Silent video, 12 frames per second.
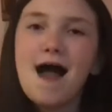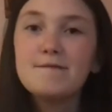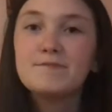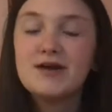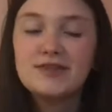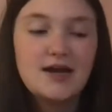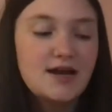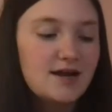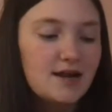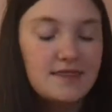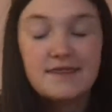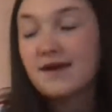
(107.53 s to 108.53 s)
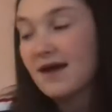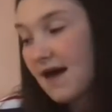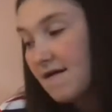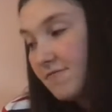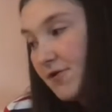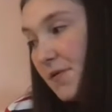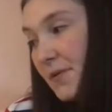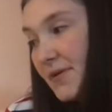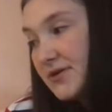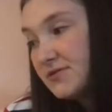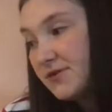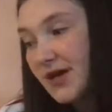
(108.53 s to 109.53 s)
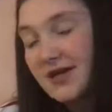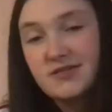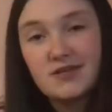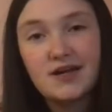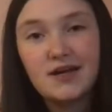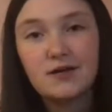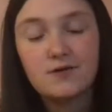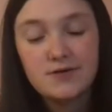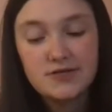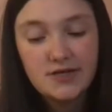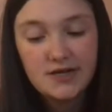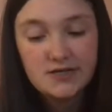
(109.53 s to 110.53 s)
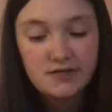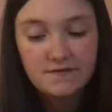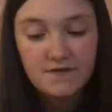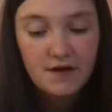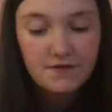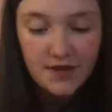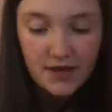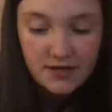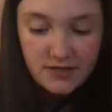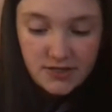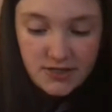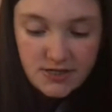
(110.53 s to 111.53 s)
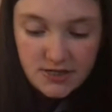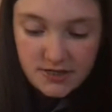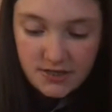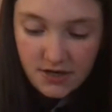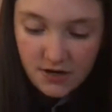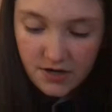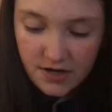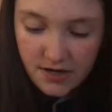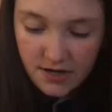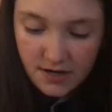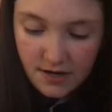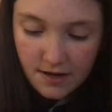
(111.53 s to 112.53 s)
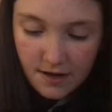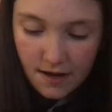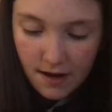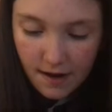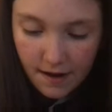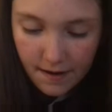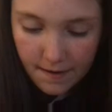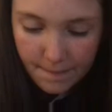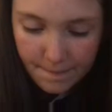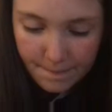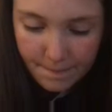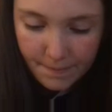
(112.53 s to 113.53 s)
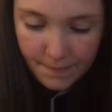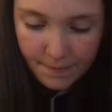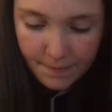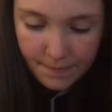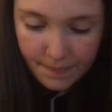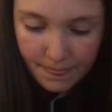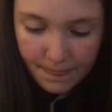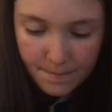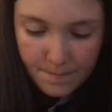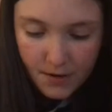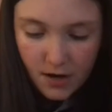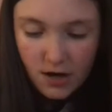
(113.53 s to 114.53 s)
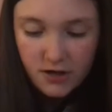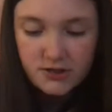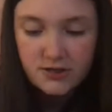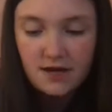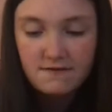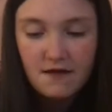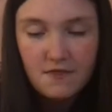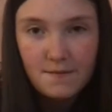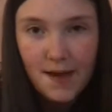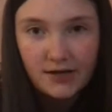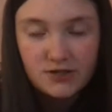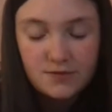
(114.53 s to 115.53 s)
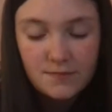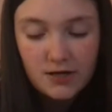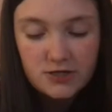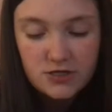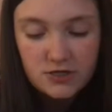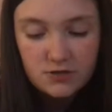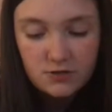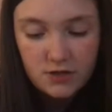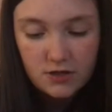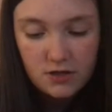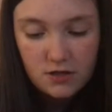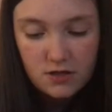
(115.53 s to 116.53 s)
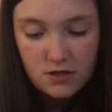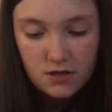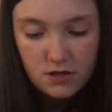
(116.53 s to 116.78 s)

I'm like that, and I think I have room in my suitcase, and I can always take stuff out that isn't necessary. But honestly, I'd rather pack too much than too little.